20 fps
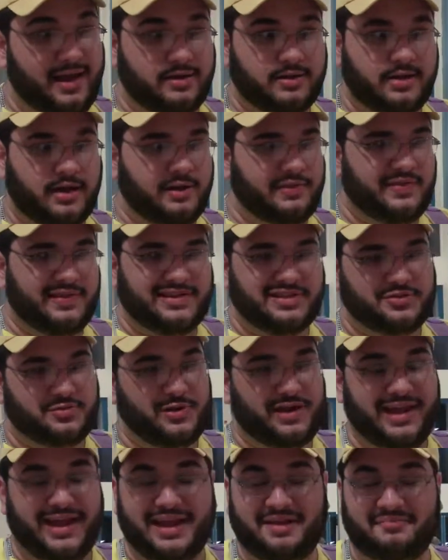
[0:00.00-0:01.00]
I don't think it's
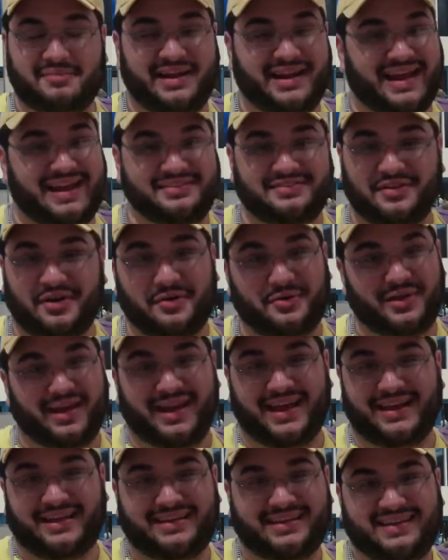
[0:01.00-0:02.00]
really anybody I don't
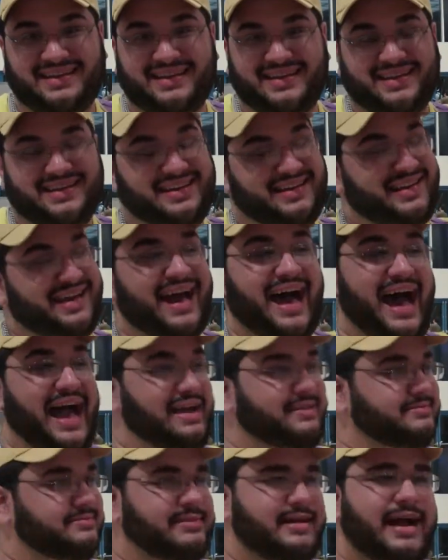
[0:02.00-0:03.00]
like.
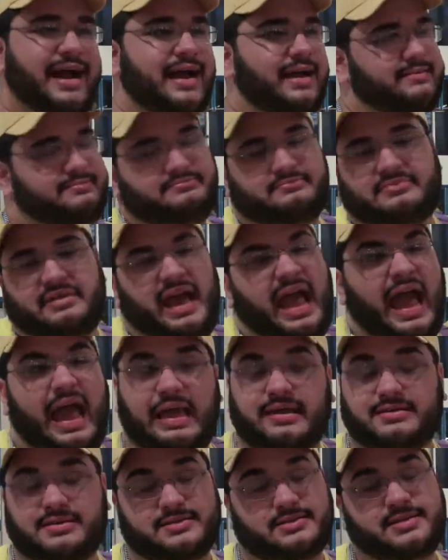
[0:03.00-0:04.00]
I, I
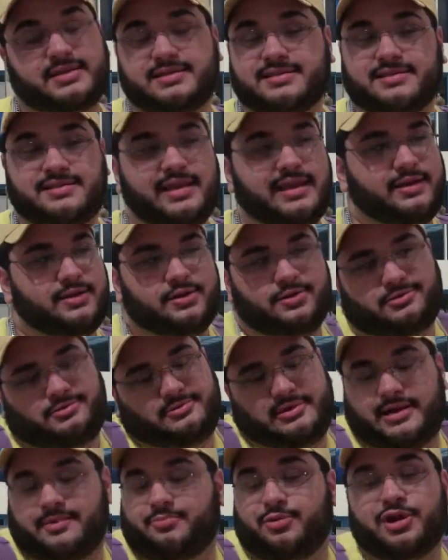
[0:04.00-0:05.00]
it's just because they
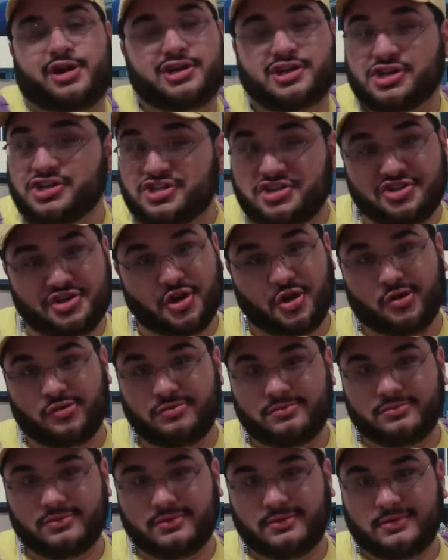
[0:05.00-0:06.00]
know how to put on a good show.
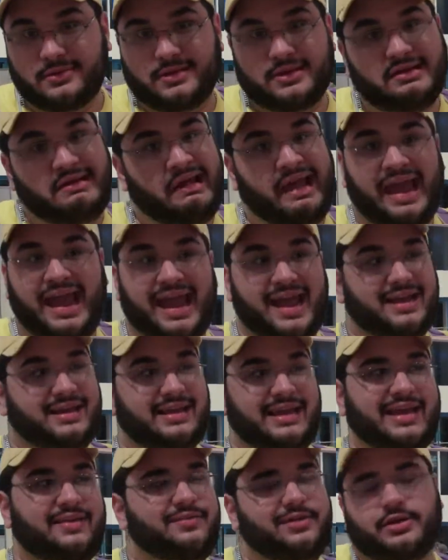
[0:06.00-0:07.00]
And
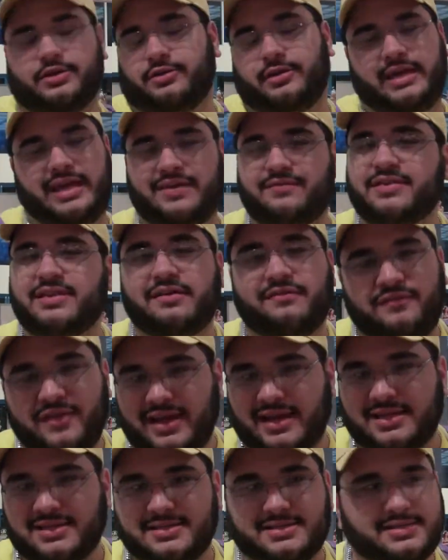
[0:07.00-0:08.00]
even you know, even the
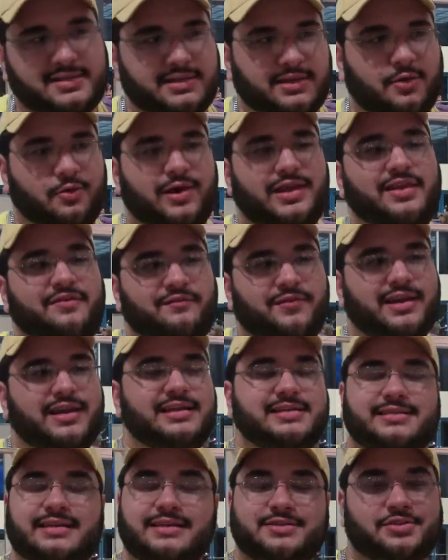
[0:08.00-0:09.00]
villains, the way the
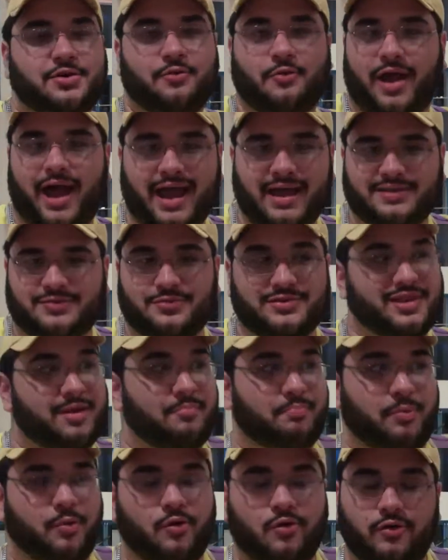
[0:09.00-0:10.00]
villains interact with the
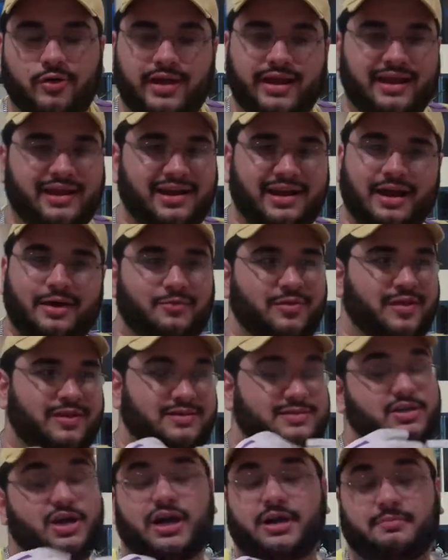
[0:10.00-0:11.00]
booing and uh,
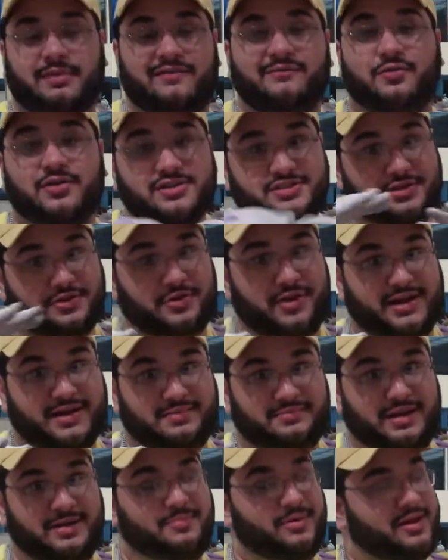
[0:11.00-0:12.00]
the, sorry, my voice cracked.
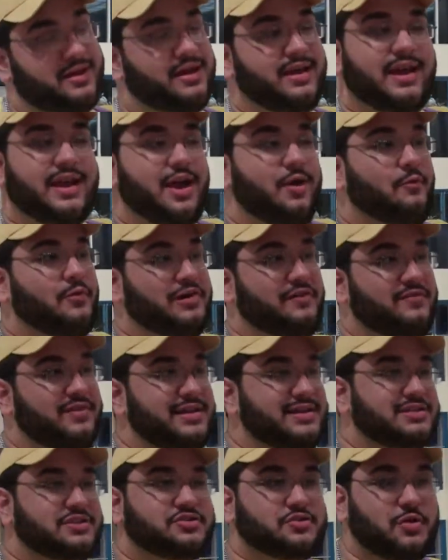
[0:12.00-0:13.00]
My body. When the
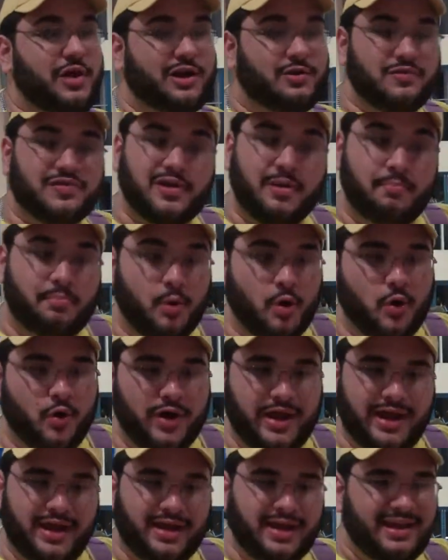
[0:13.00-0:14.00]
villains interact with the
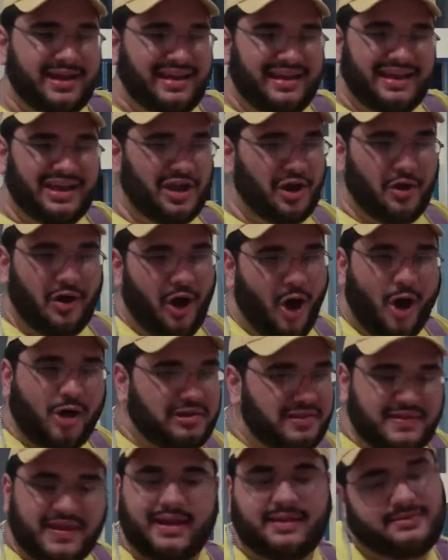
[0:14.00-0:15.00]
booing, you know,
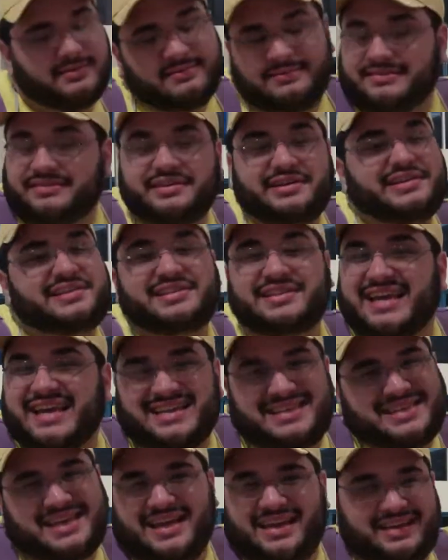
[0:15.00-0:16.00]
all of that, it's
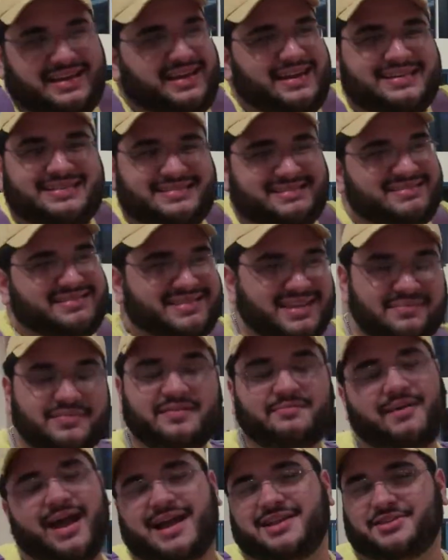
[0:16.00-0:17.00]
it's it's
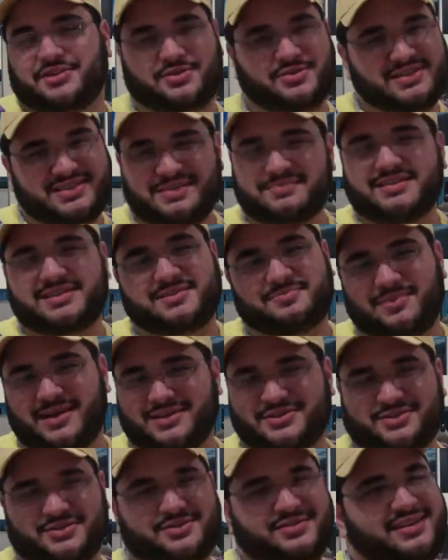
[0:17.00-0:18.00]
something magical, it's something
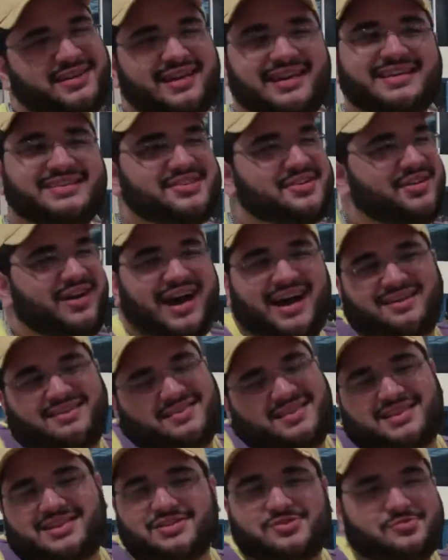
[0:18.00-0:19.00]
special. So I
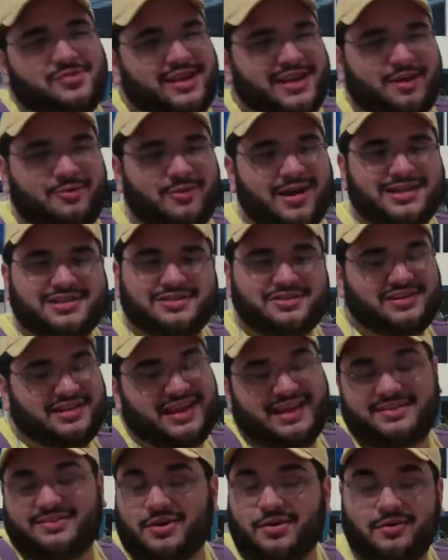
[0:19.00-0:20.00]
don't think there's really a wrestler
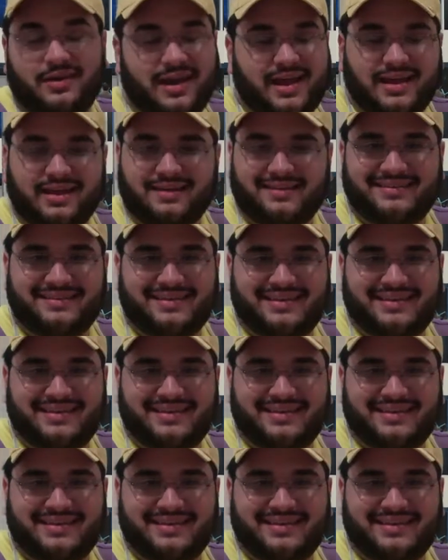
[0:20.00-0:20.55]
that I don't like.